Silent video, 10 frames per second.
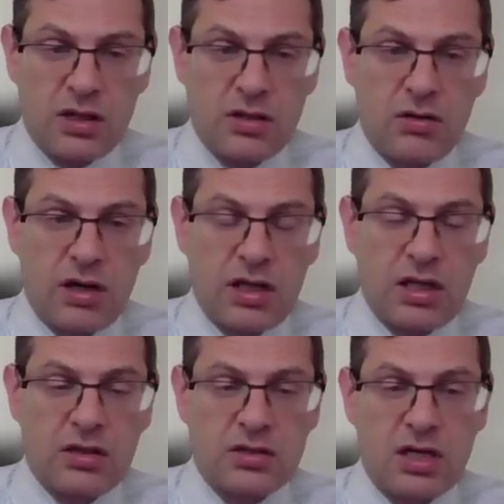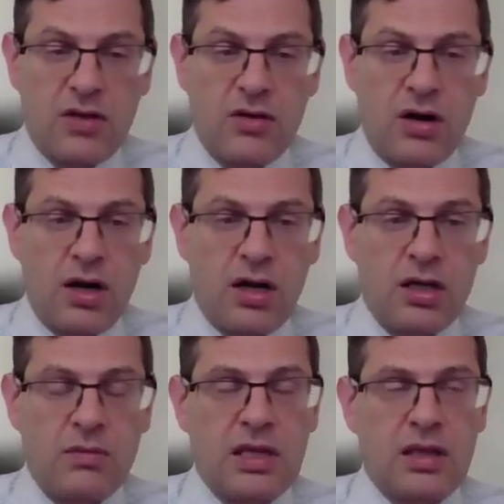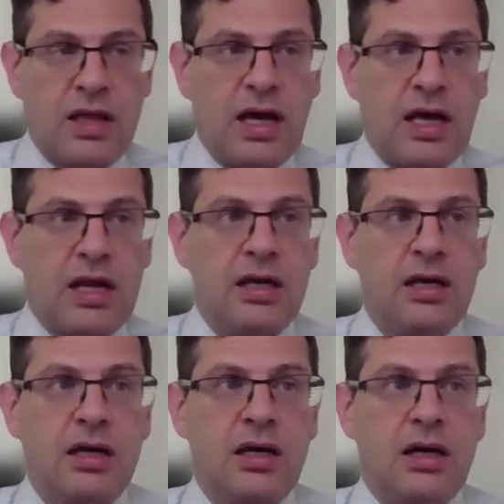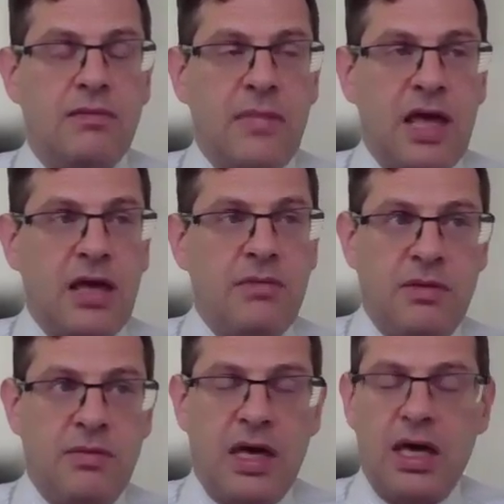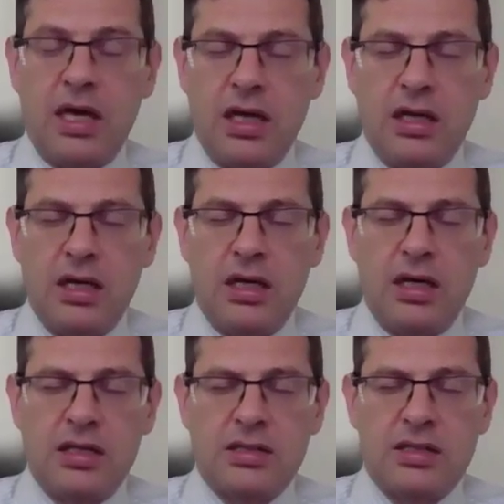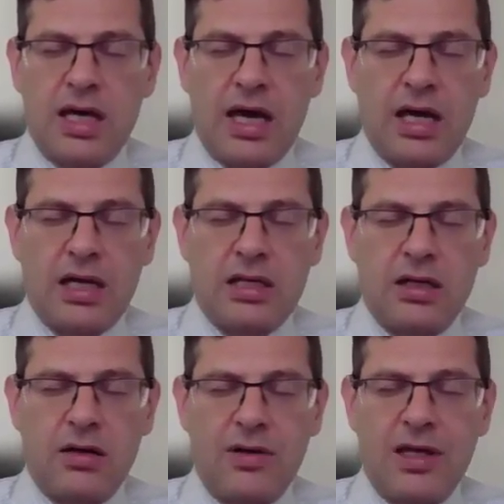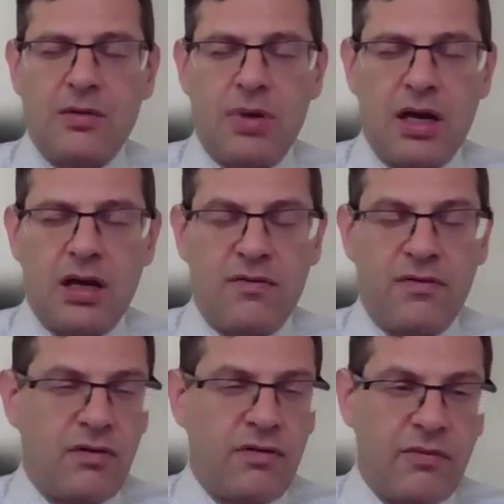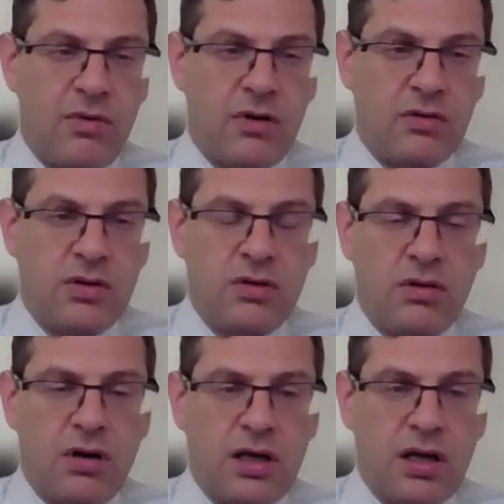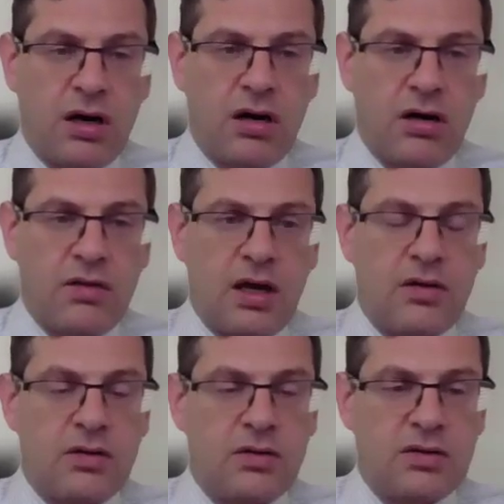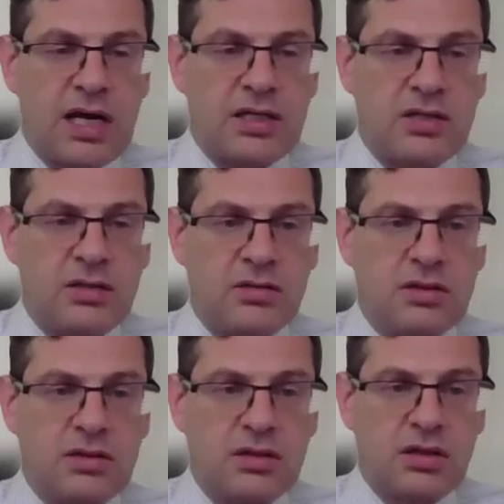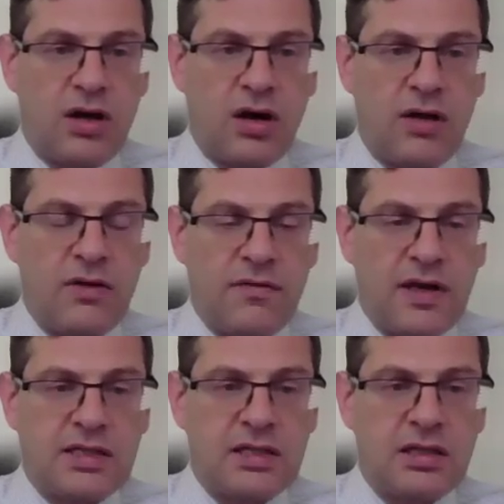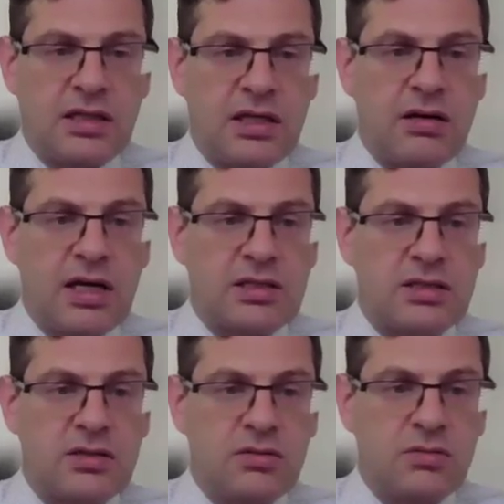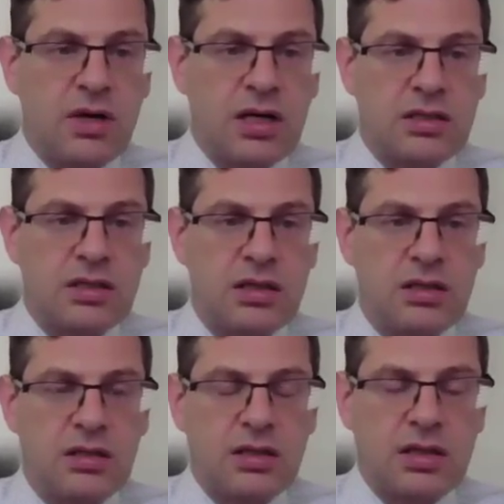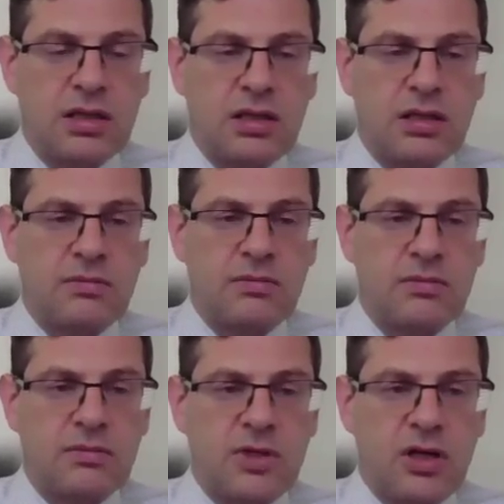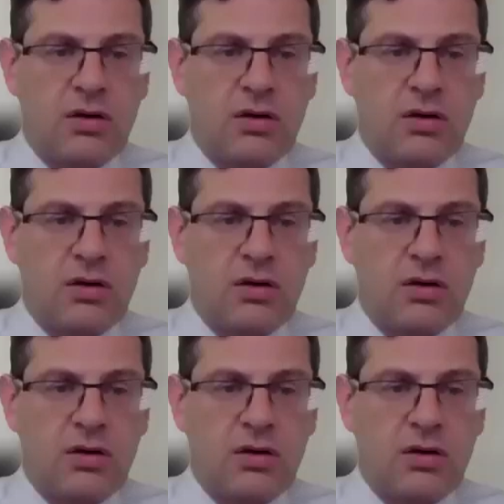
I think there's another argument that may be made, is that independent of 45102, are the other two statutes on their face clear as to what when